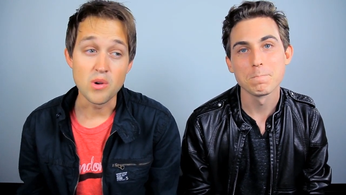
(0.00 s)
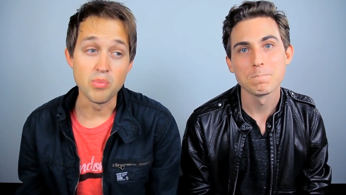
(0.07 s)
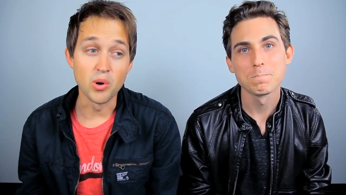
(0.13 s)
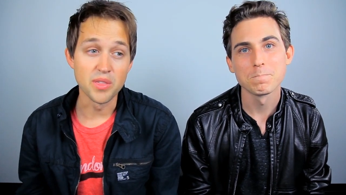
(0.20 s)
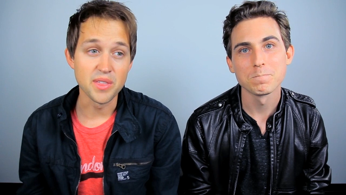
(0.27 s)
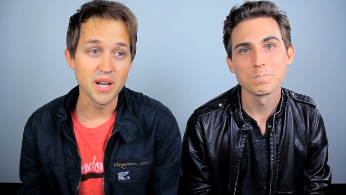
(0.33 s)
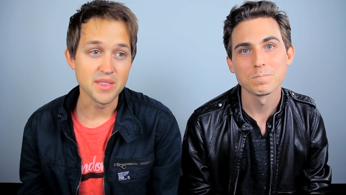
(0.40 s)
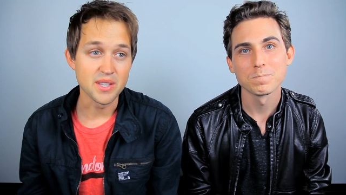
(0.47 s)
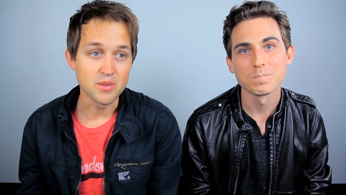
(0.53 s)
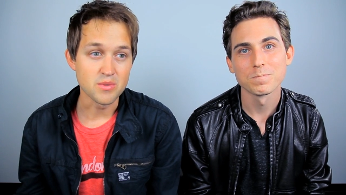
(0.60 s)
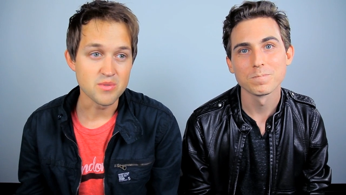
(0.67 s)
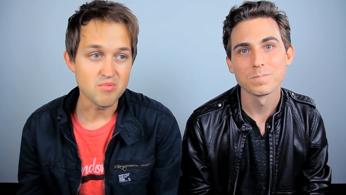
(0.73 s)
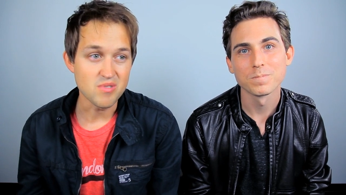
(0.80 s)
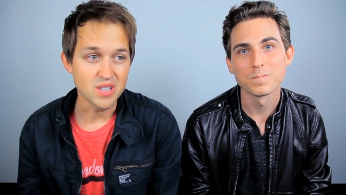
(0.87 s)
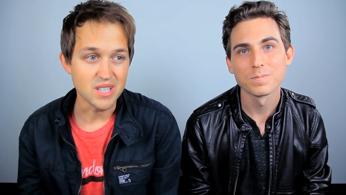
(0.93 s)
Speaker 1: We both thought that it
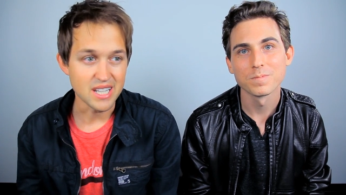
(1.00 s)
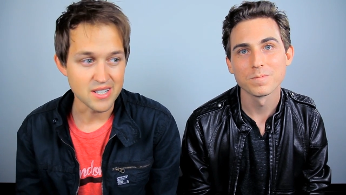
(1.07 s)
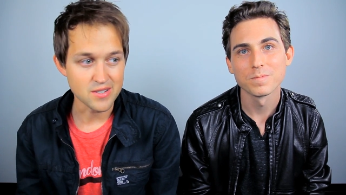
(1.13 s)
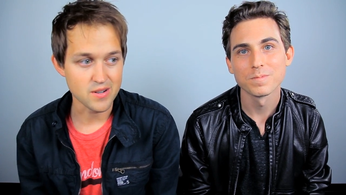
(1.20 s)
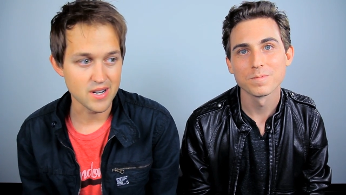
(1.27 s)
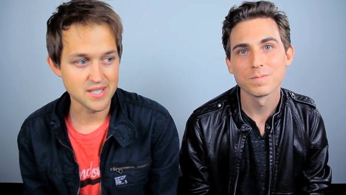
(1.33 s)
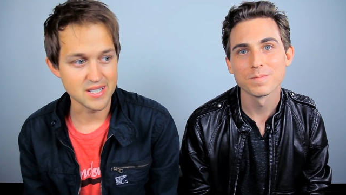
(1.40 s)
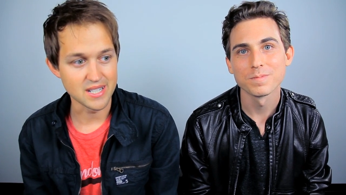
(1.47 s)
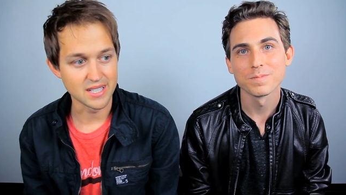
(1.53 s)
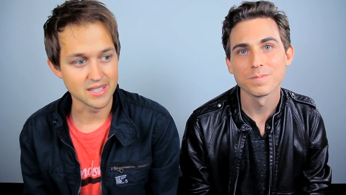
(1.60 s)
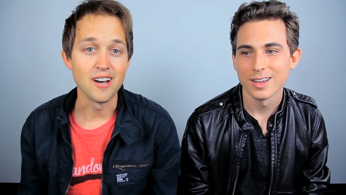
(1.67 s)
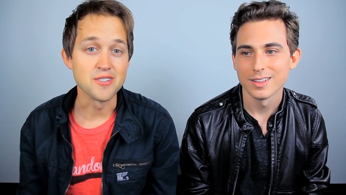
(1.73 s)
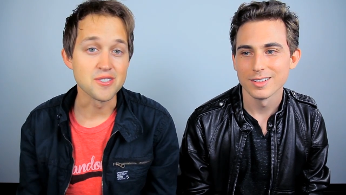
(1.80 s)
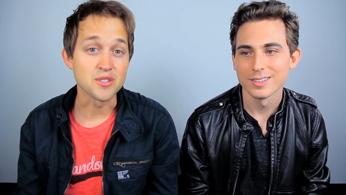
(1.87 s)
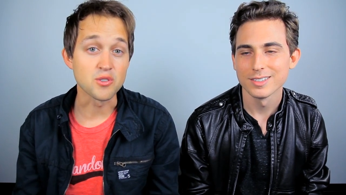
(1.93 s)
was really interesting
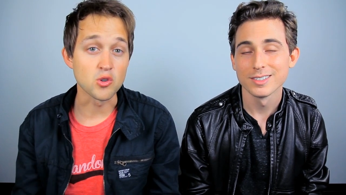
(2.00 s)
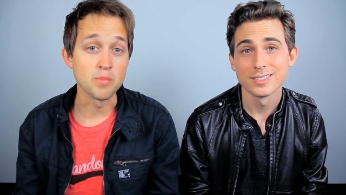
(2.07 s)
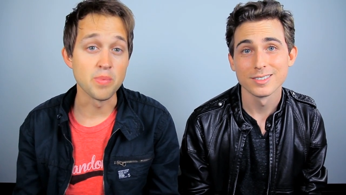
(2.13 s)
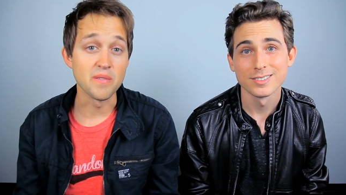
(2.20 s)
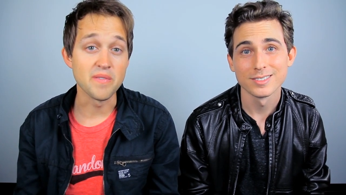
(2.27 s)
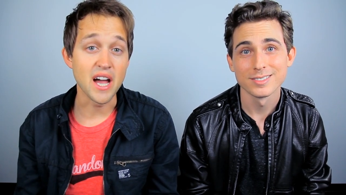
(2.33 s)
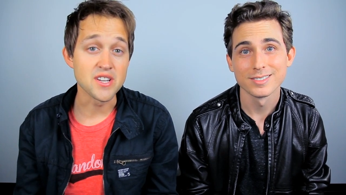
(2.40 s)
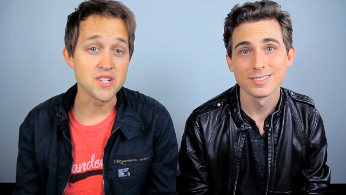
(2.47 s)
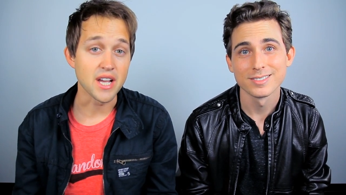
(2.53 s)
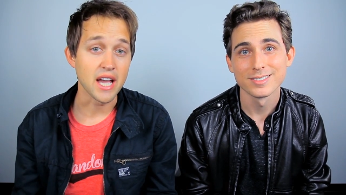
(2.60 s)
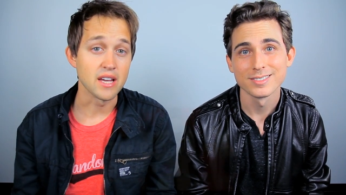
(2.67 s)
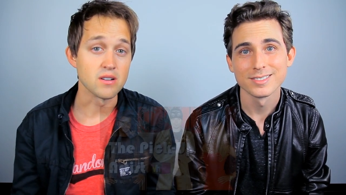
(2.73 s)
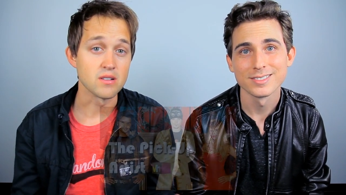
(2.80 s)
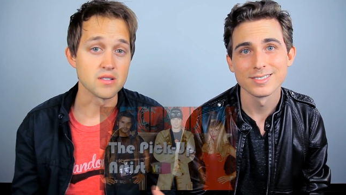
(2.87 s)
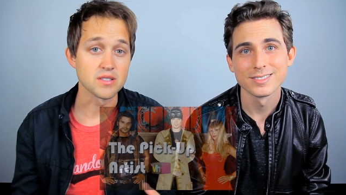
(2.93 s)
how this group of
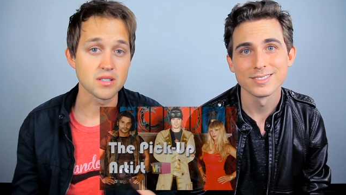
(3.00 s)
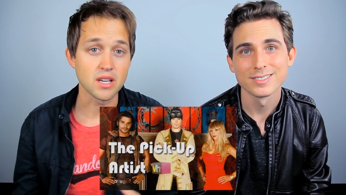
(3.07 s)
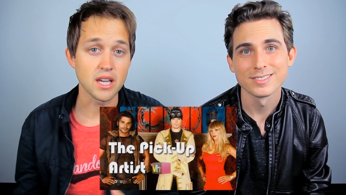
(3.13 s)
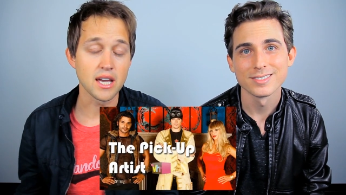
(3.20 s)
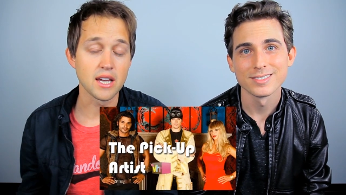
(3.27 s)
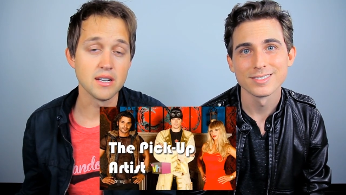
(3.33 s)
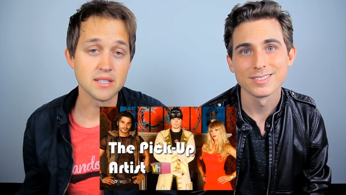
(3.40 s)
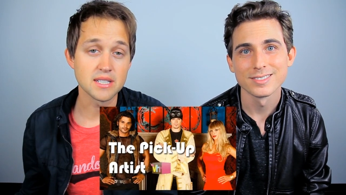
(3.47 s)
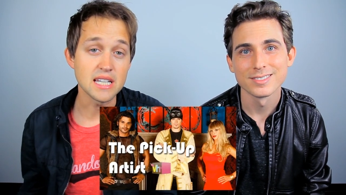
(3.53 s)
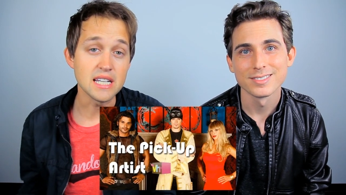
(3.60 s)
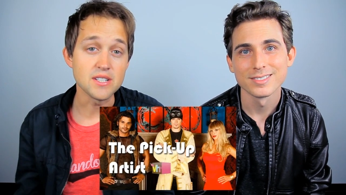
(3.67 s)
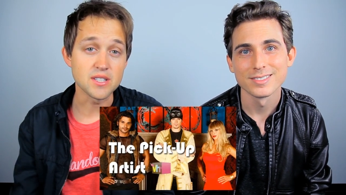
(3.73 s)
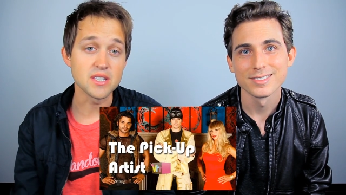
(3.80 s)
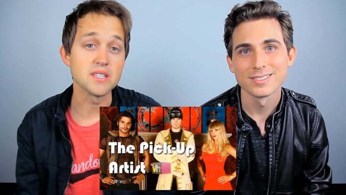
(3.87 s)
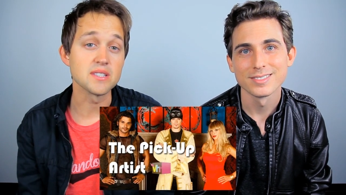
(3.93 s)
educators can
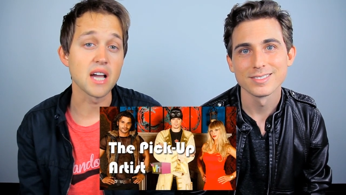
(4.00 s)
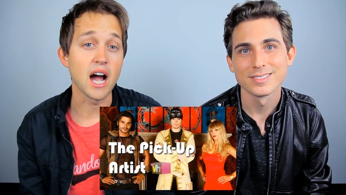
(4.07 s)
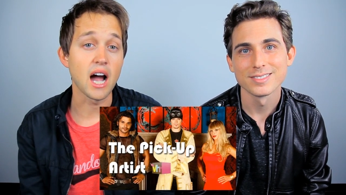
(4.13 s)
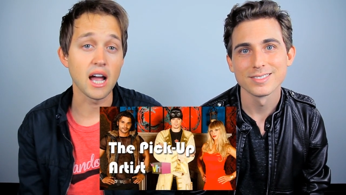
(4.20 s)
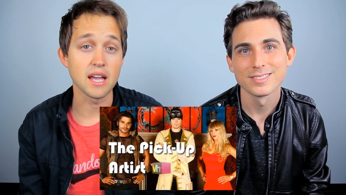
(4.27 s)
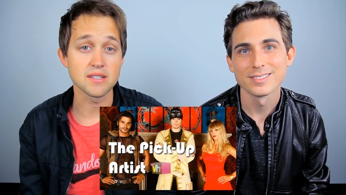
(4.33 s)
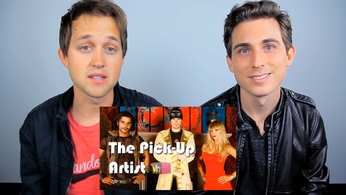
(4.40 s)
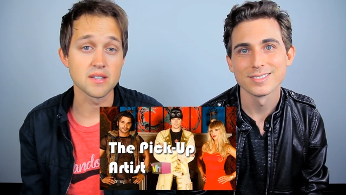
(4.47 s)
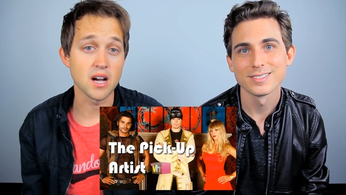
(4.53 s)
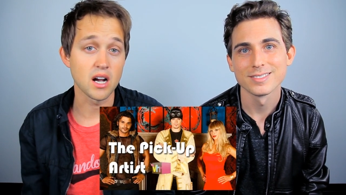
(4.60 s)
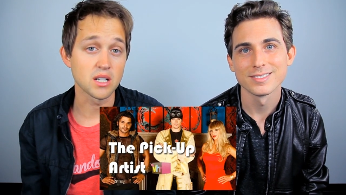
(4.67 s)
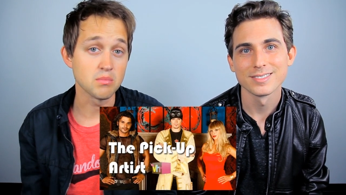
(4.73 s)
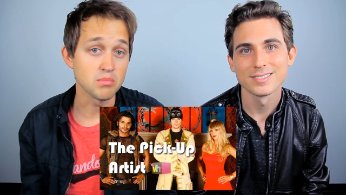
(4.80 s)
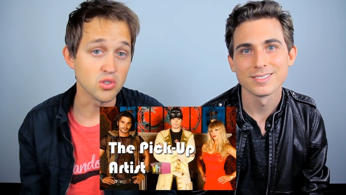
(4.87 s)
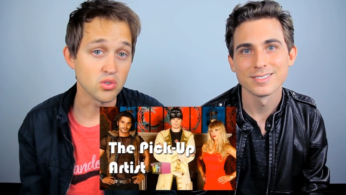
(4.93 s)
teach these guys to
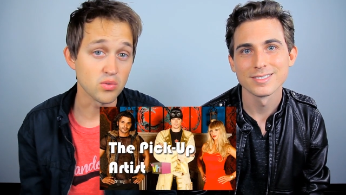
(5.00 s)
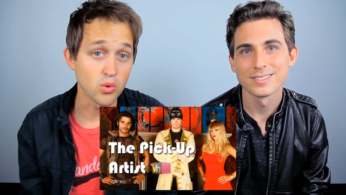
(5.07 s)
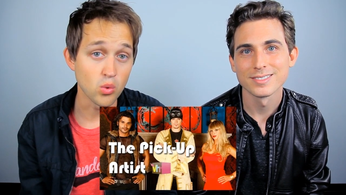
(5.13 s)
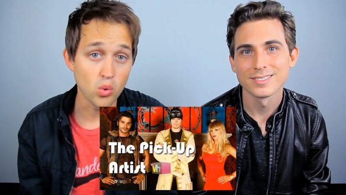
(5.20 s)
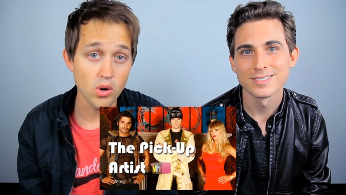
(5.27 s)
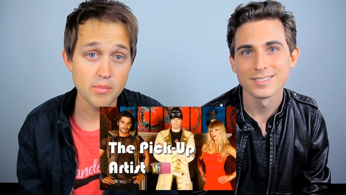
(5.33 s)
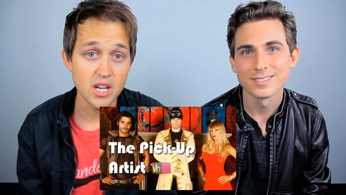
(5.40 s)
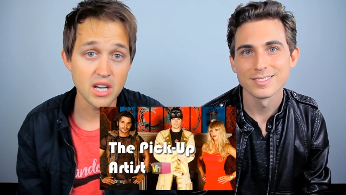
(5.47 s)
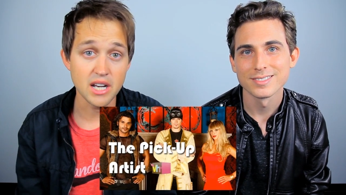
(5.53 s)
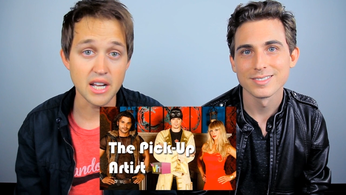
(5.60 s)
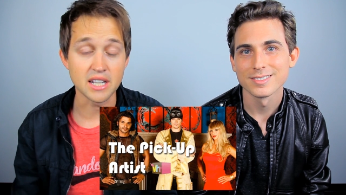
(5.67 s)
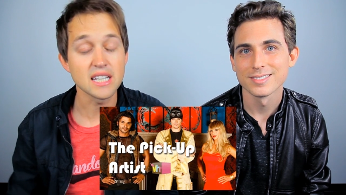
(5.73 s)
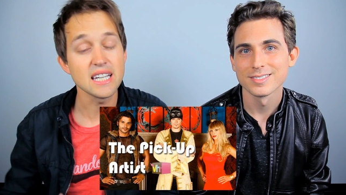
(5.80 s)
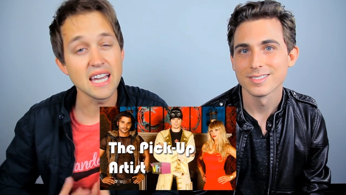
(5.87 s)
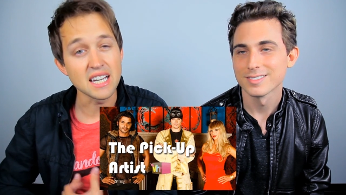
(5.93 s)
talk to beautiful women
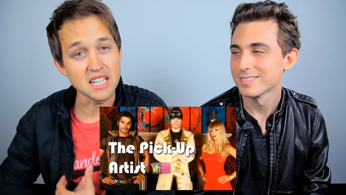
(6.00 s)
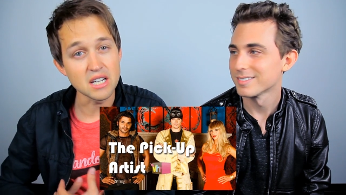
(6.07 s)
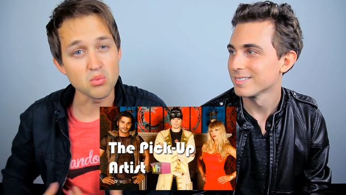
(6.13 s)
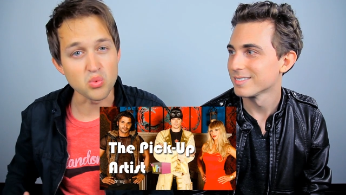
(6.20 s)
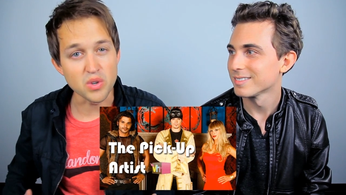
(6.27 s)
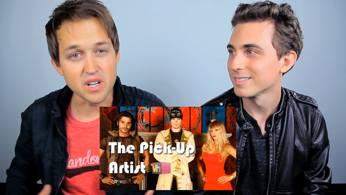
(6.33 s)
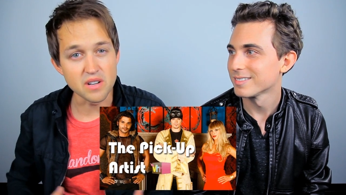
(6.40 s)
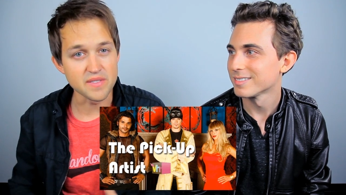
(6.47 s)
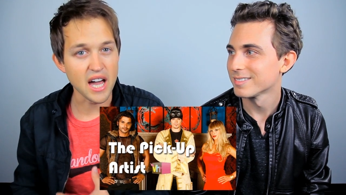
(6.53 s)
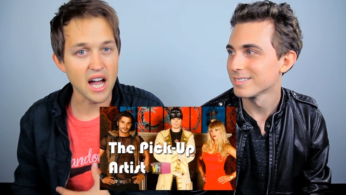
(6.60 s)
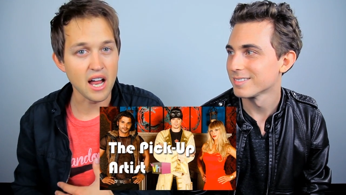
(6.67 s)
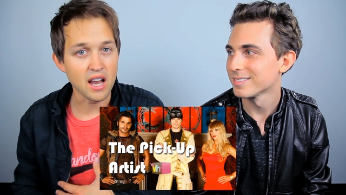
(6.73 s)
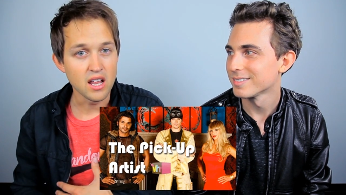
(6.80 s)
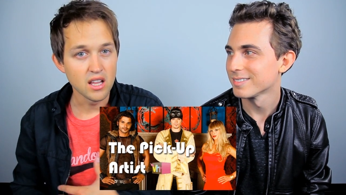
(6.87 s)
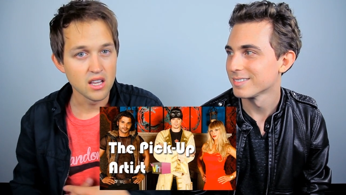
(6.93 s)
and get rid of
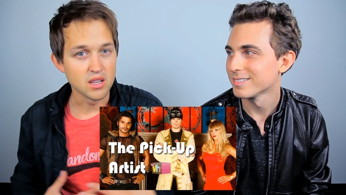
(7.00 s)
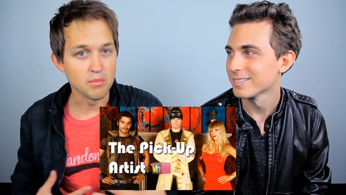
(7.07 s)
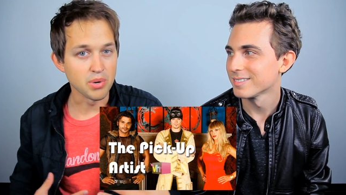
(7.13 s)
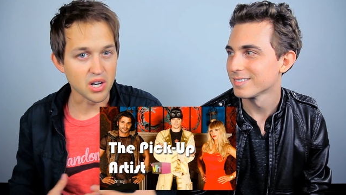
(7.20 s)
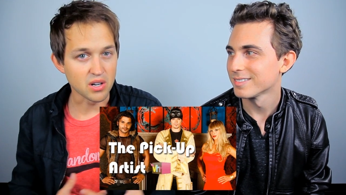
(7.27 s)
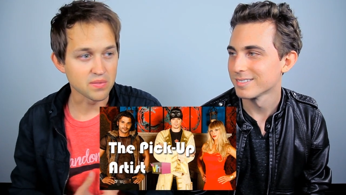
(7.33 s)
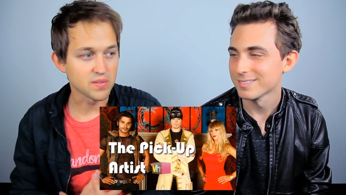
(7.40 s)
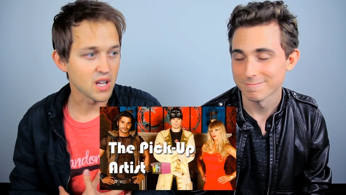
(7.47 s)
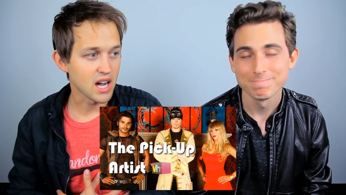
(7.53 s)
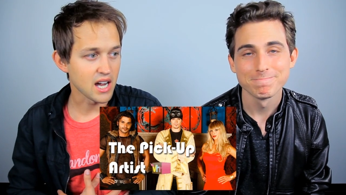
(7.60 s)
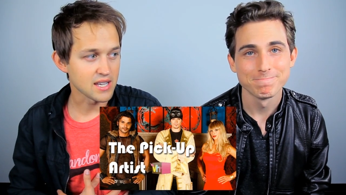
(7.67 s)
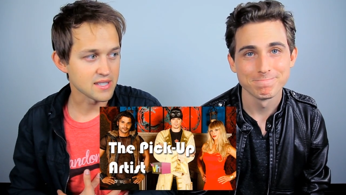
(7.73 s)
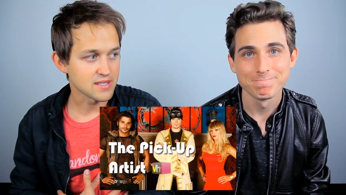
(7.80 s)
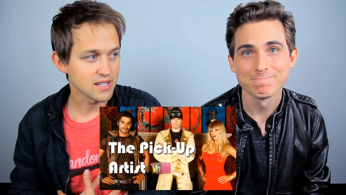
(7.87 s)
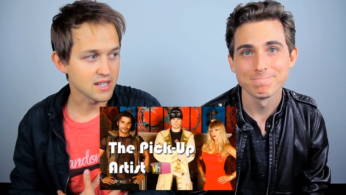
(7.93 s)
that, the
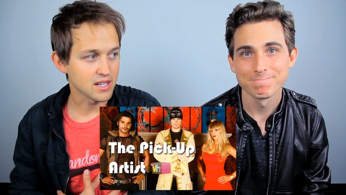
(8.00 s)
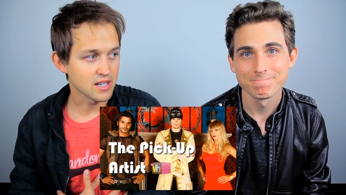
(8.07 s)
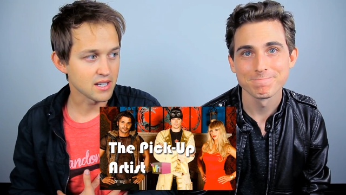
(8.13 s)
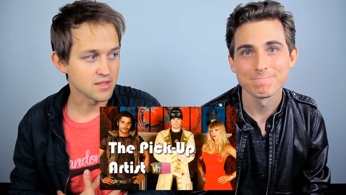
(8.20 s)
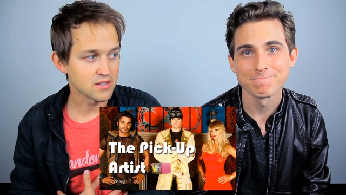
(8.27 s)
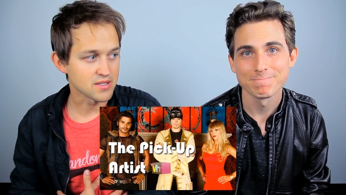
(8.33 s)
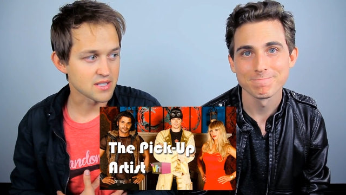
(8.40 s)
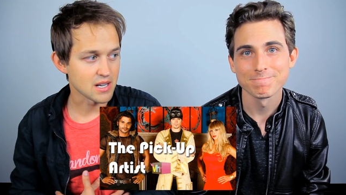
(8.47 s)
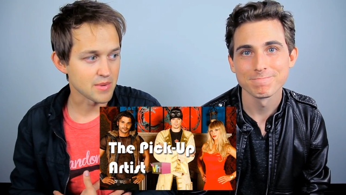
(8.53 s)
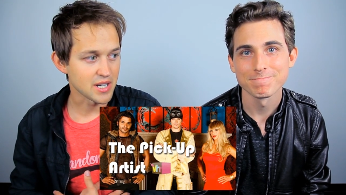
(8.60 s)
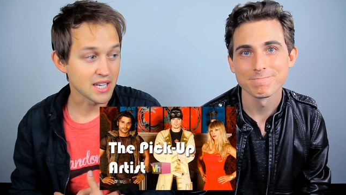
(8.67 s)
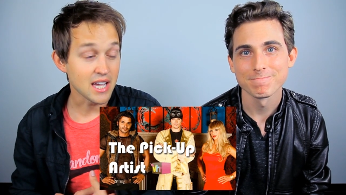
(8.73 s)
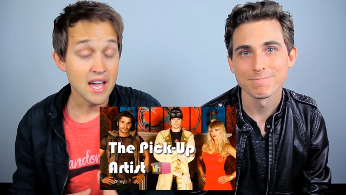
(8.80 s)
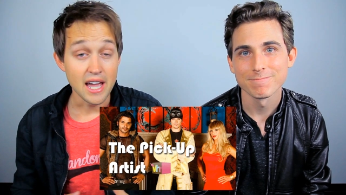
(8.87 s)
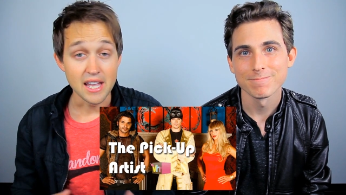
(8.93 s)
butterflies in their stomach.